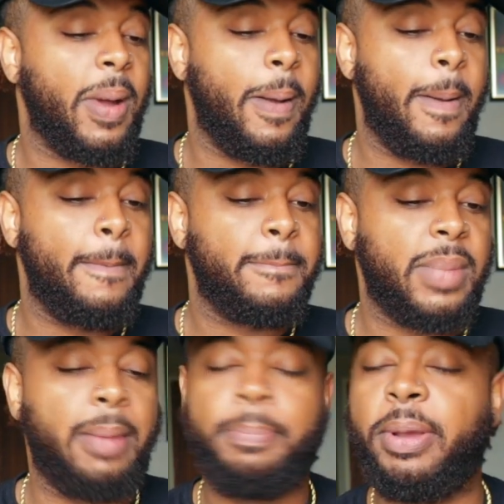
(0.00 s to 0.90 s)

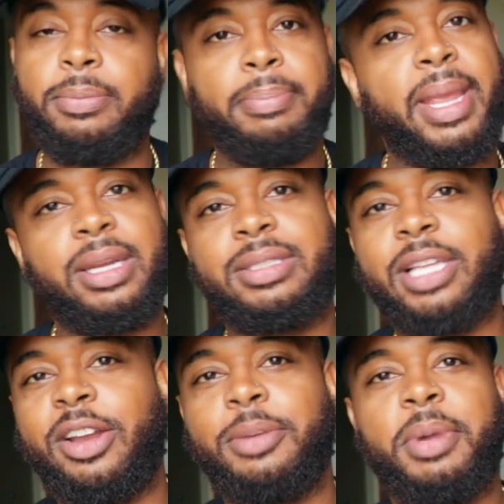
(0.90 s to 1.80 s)
I'm putting Megan Thee
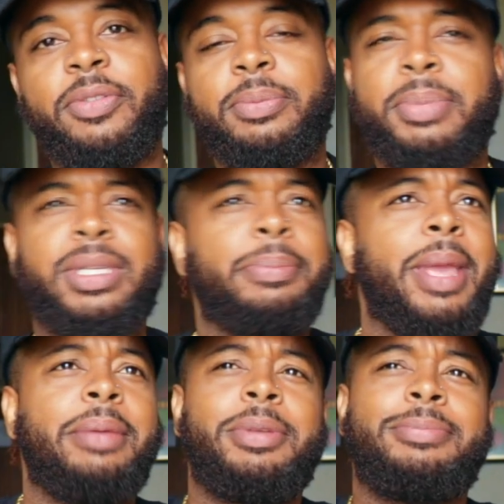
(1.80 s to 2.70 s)
Stallion above him. But
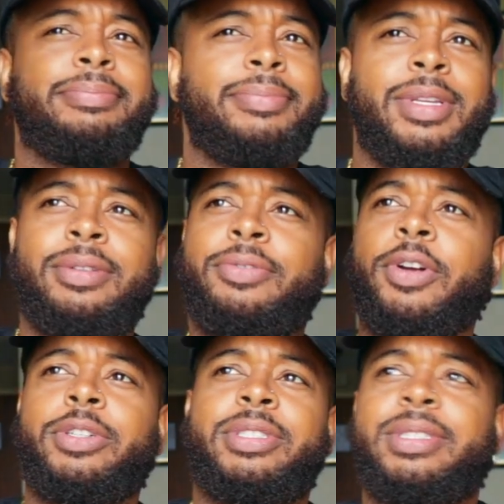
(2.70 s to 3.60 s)
DaBaby,
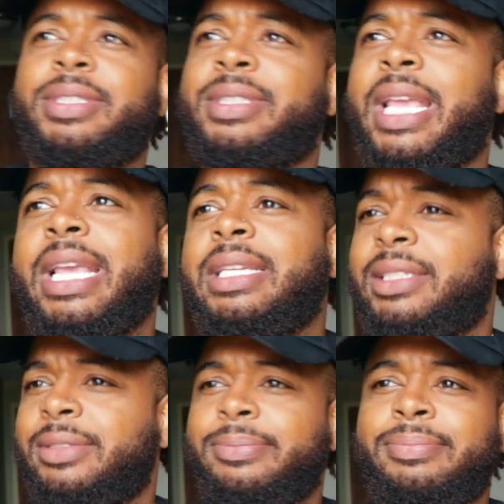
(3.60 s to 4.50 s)
first,
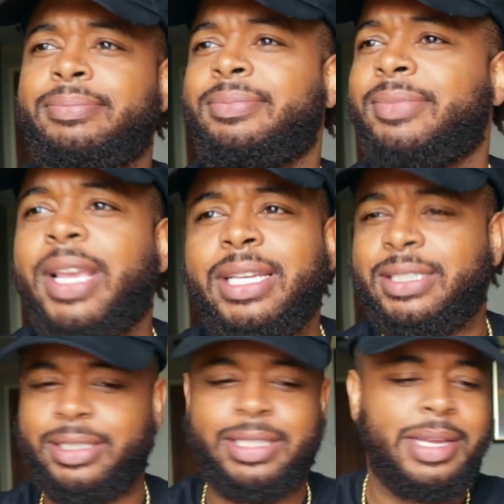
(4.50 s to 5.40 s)
easy.
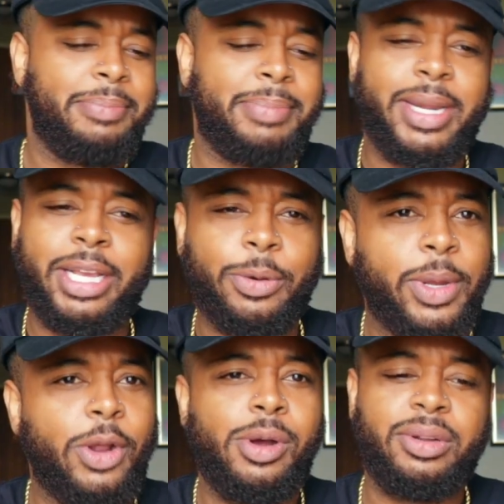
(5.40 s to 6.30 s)
My nigga
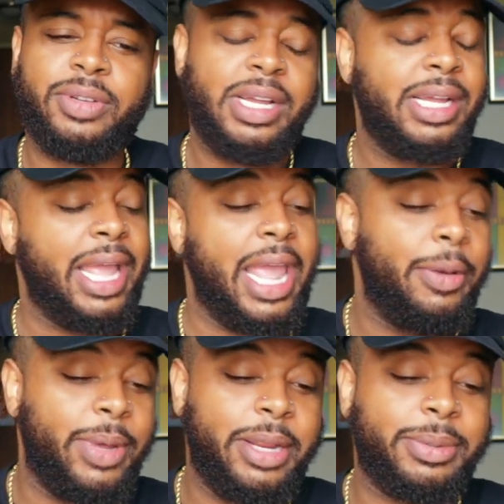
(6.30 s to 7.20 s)
went off,
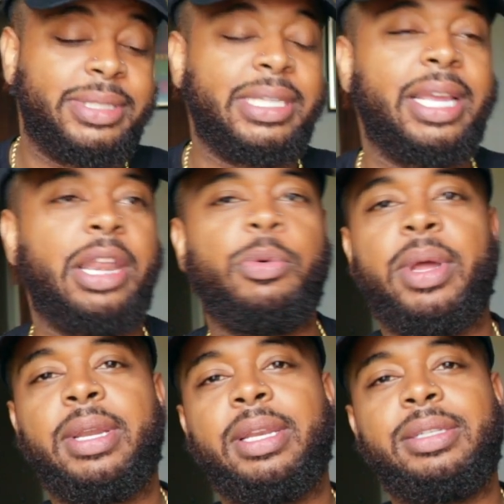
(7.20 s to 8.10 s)
and what he was saying, it
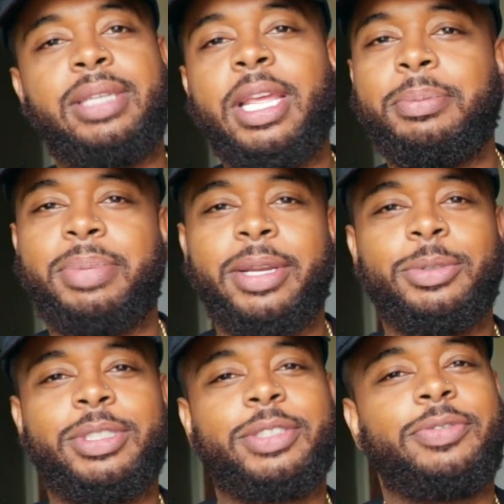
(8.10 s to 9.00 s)
wasn't nothing deep, but it
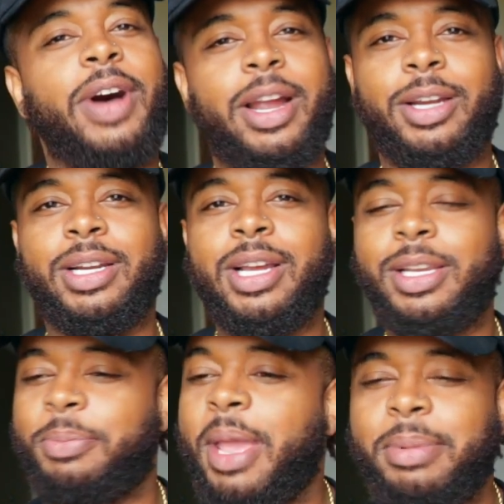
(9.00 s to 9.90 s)
was just fire.
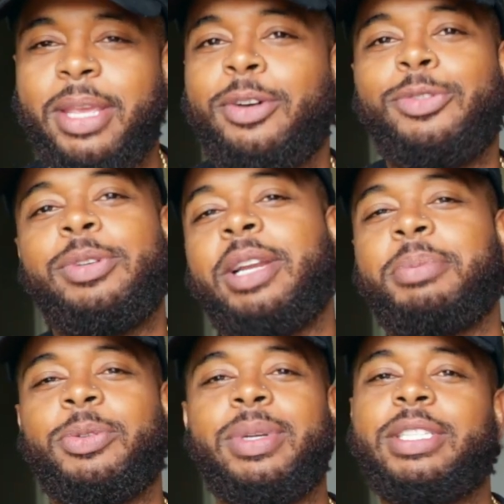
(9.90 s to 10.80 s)
DaBaby, he don't do nothing
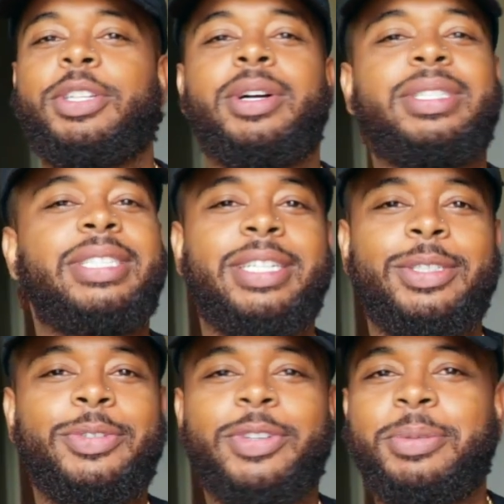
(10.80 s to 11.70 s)
but really talk
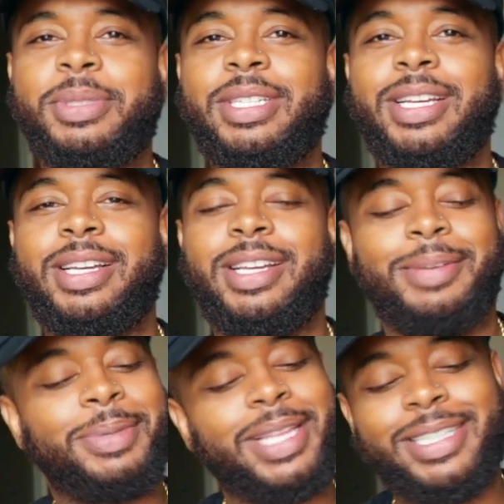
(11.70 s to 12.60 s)
shit, you feel me?
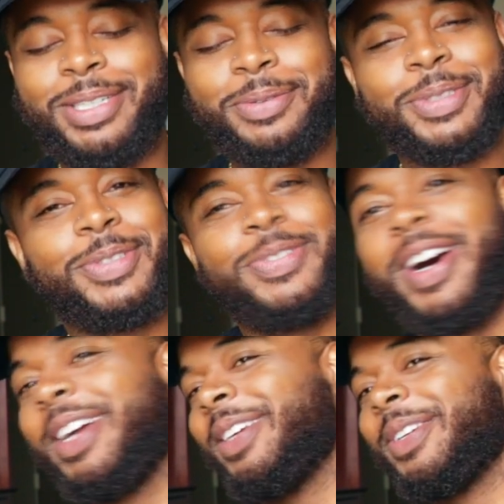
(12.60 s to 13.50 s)
But that shit was
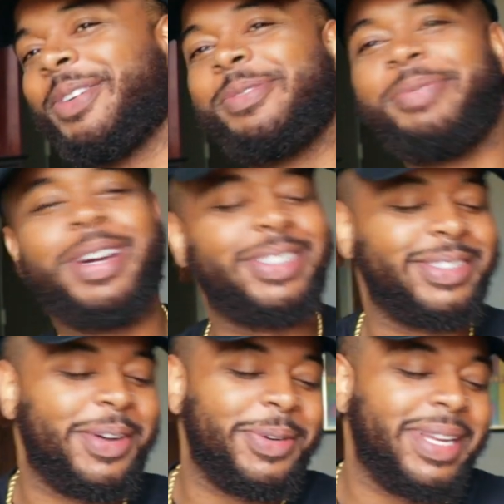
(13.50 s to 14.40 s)
fire though,
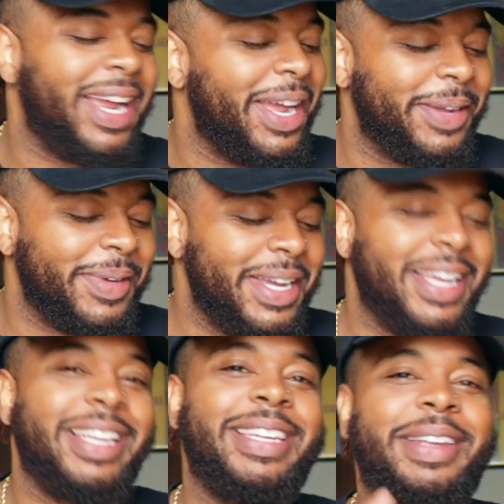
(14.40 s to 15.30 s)
bro, no cap.
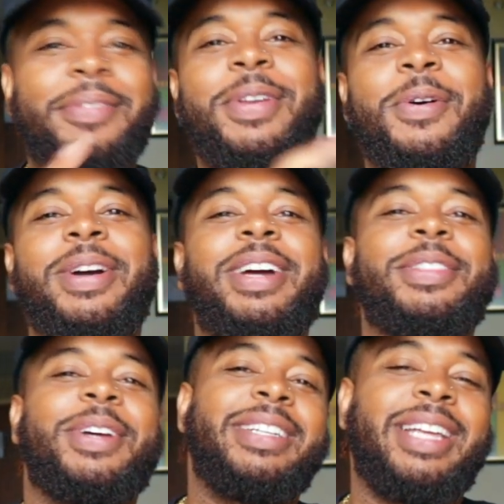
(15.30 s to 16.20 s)
Let me know what
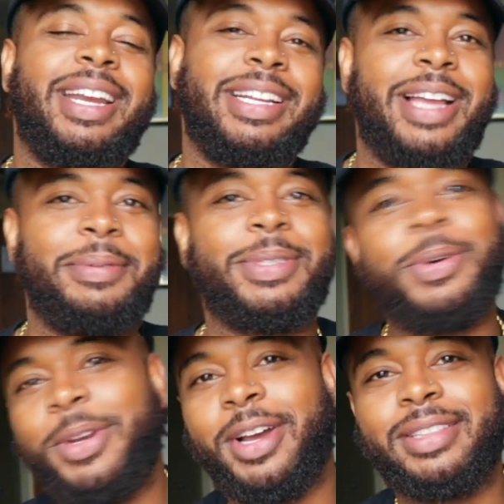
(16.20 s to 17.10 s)
y'all thought down in the comments.
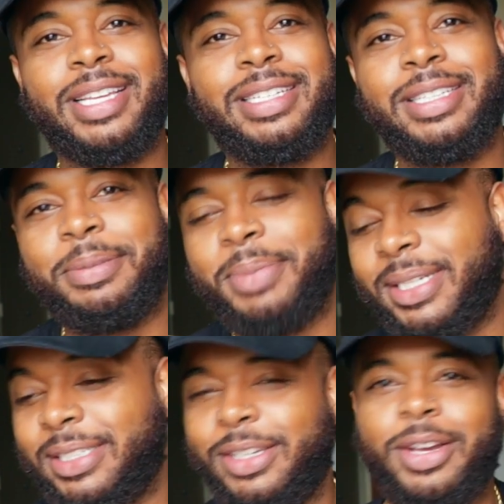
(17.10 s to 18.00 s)
Who do y'all think did the
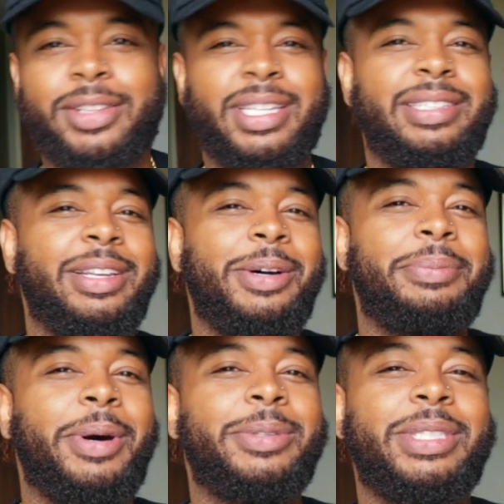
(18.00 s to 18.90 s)
best? Do y'all think
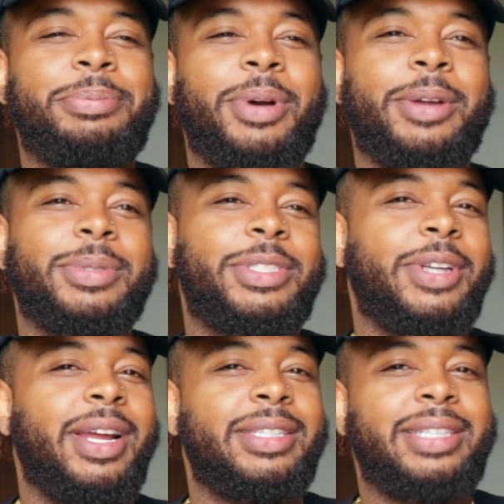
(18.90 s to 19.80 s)
Lil Mosey part was
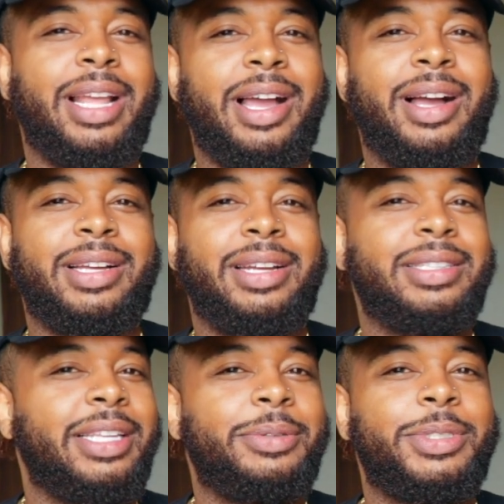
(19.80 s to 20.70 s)
trash? Like how I kind
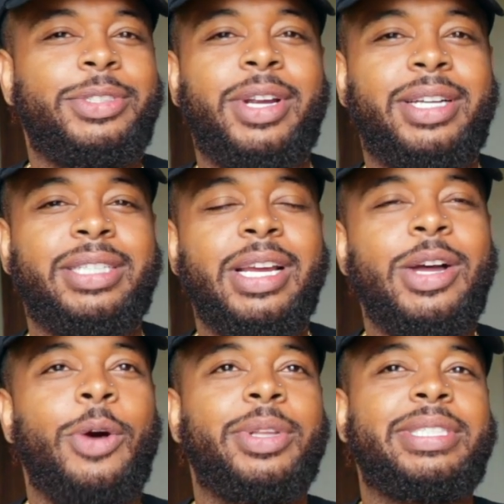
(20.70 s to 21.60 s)
of think it was trash?
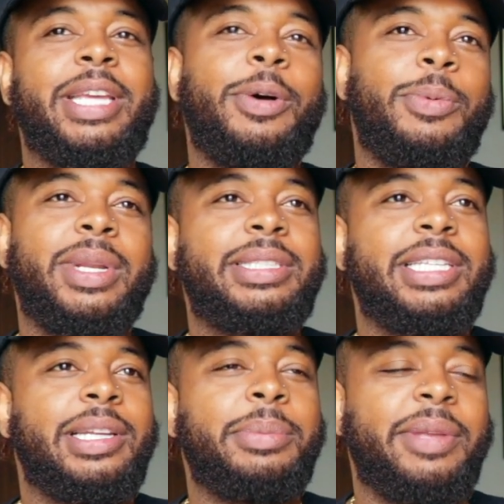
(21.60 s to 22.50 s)
On a scale of 1 to
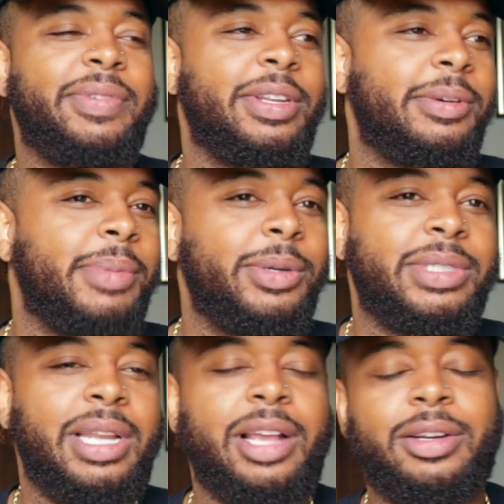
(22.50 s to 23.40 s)
10, I'm giving Lil
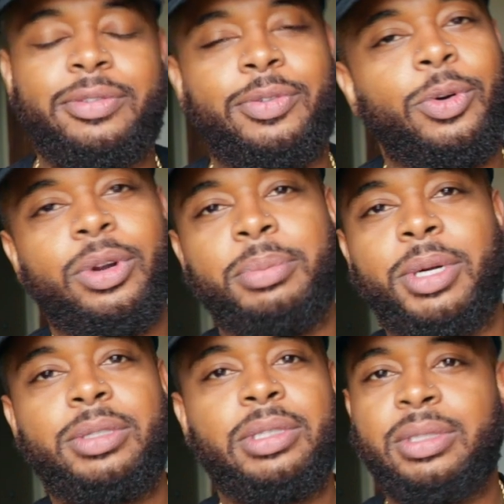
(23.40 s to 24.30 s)
Mosey like a 4,
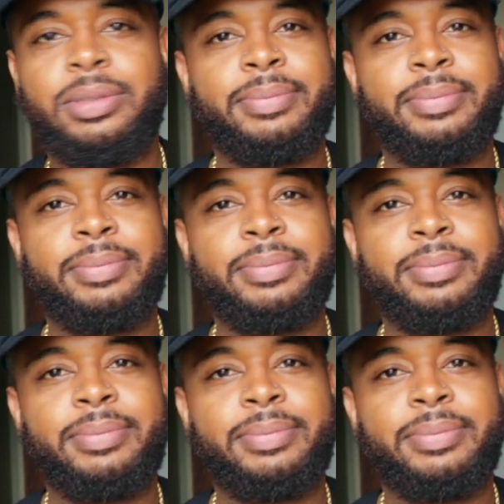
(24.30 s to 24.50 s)
bro.